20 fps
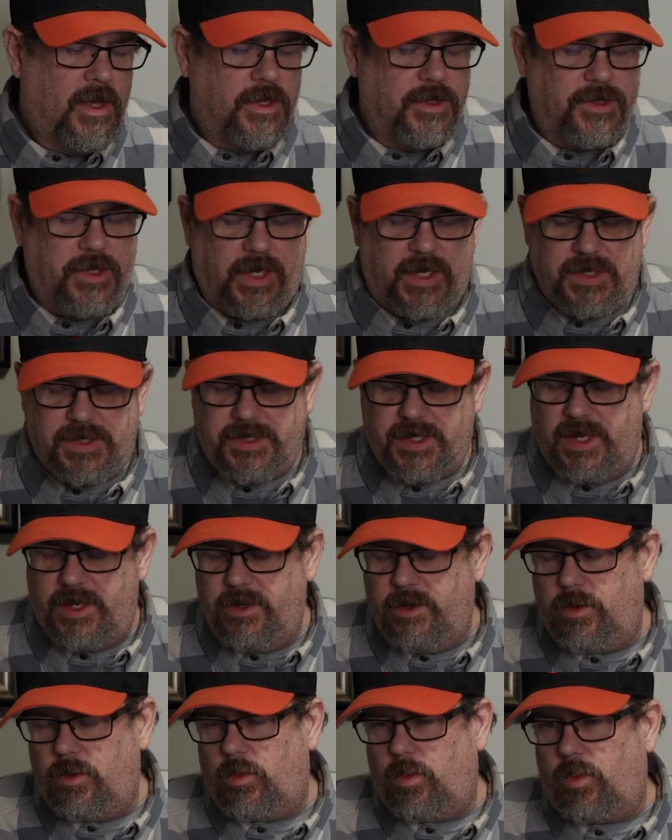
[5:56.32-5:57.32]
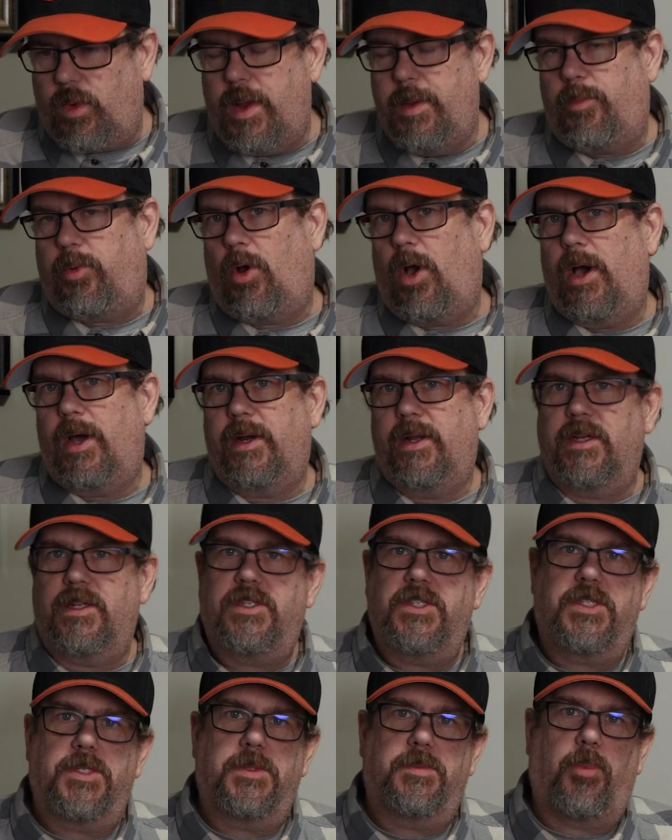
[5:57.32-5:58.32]
So like I said, great
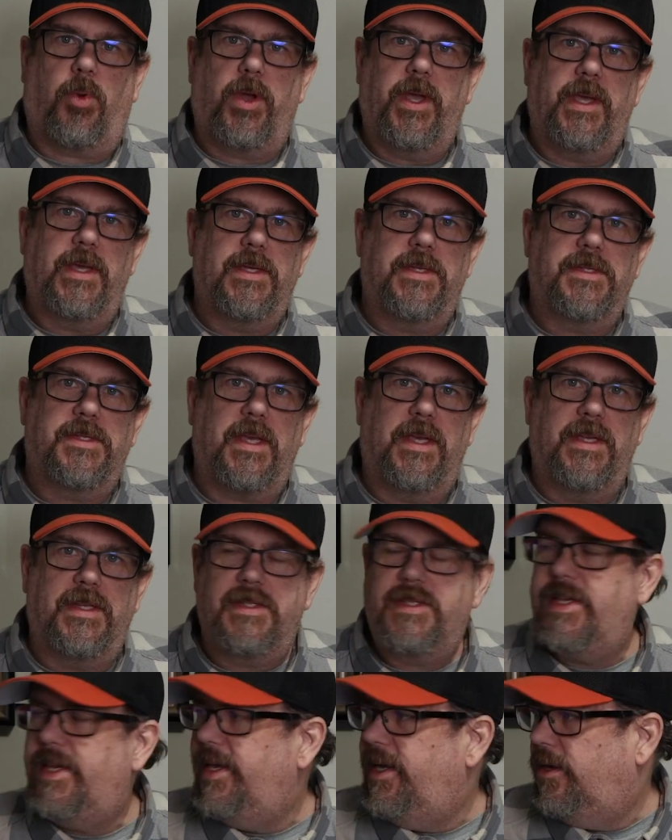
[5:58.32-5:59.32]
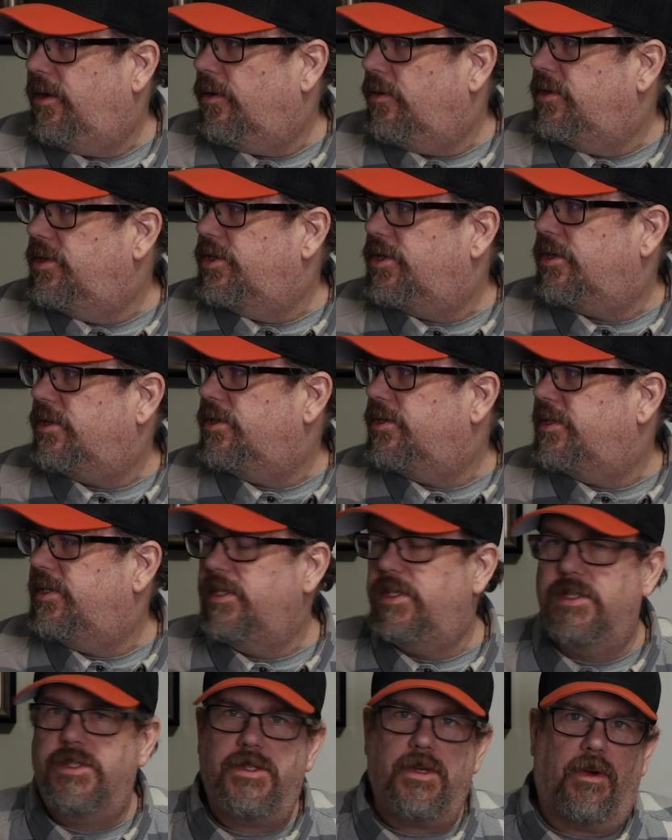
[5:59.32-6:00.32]
product. Spring is here in
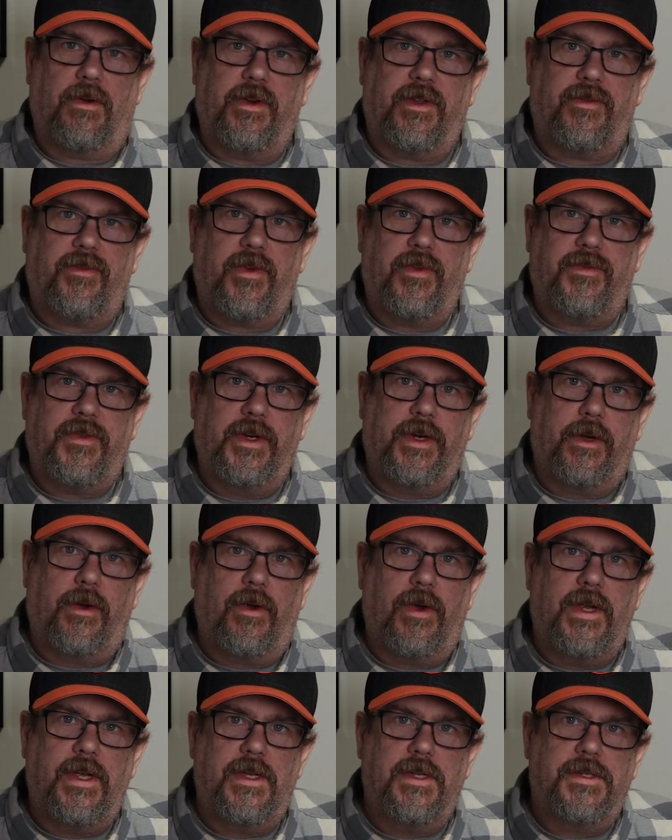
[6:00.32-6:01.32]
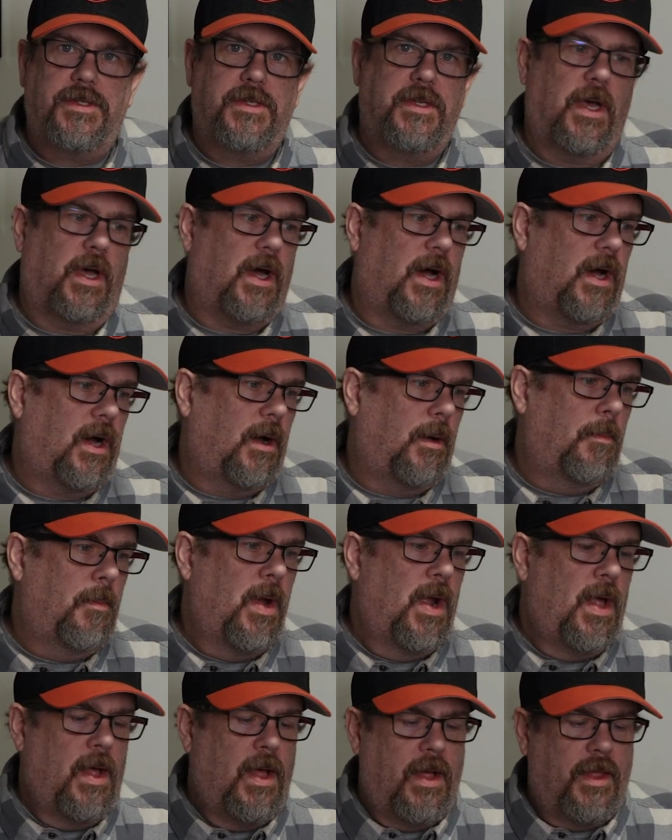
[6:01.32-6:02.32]
Jersey. It's already 50 degrees.
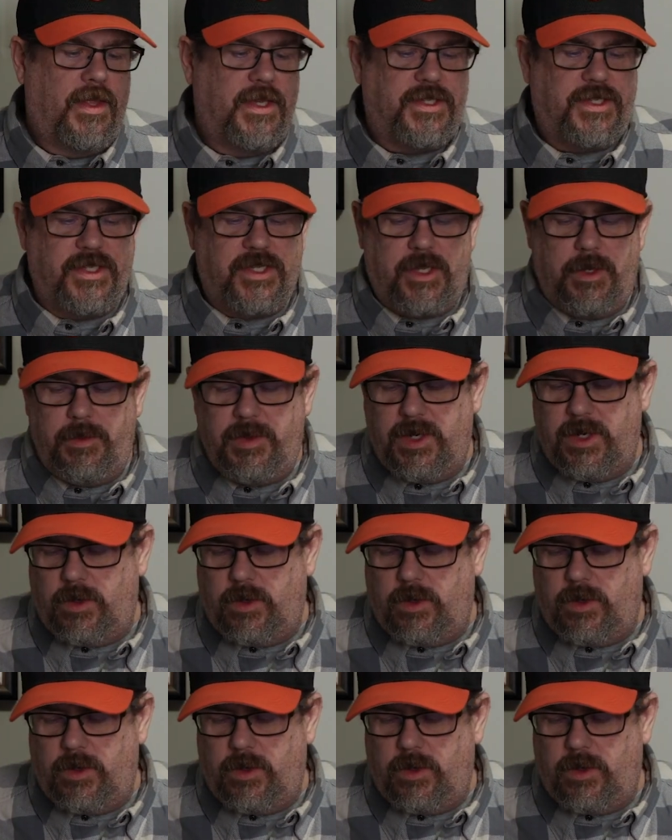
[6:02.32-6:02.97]
This is going to be